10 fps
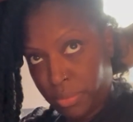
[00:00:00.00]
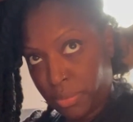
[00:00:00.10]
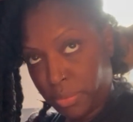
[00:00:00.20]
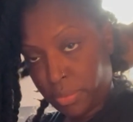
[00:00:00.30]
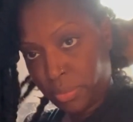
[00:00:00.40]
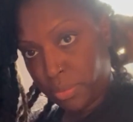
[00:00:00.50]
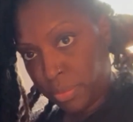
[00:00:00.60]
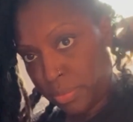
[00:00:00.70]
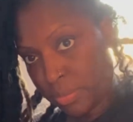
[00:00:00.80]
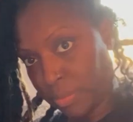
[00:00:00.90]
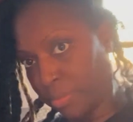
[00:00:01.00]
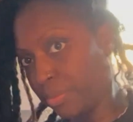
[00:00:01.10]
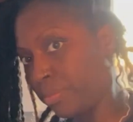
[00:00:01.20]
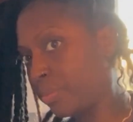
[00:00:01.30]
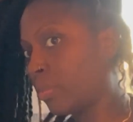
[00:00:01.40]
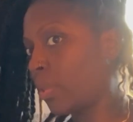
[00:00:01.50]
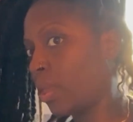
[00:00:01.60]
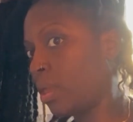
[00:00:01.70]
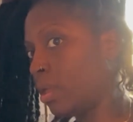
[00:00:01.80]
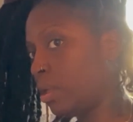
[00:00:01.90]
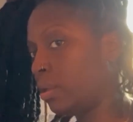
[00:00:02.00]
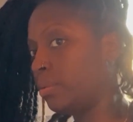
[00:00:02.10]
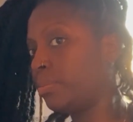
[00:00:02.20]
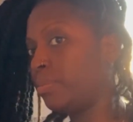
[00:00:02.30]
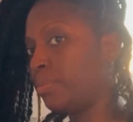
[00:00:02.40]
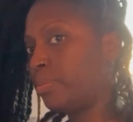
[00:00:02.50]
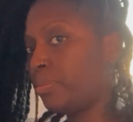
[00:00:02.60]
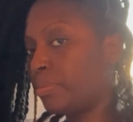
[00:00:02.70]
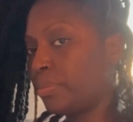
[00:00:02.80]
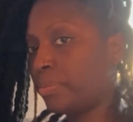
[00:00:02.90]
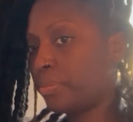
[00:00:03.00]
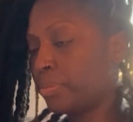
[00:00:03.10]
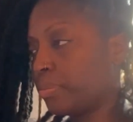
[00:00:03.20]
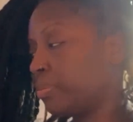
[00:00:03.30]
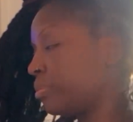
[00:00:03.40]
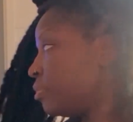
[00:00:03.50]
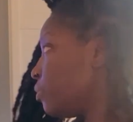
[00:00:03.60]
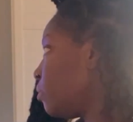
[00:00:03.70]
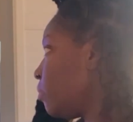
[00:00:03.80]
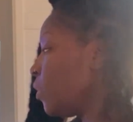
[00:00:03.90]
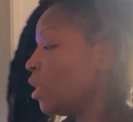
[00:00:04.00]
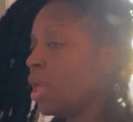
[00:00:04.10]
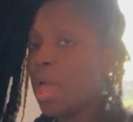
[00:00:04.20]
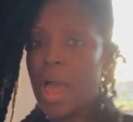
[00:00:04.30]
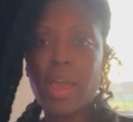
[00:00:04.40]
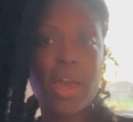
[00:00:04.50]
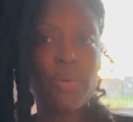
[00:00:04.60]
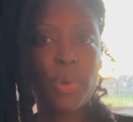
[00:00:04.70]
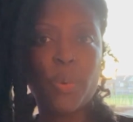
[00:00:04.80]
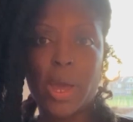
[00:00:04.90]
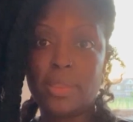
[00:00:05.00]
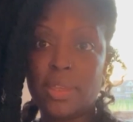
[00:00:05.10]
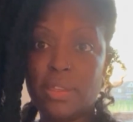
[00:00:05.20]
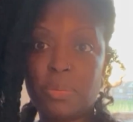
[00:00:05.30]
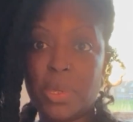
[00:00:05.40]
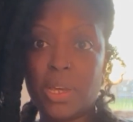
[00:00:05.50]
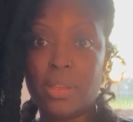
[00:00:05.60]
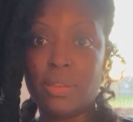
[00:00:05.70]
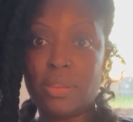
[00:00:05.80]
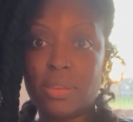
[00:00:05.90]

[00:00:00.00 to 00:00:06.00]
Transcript: is crazy. I happy. Nope. I gotta rewind this because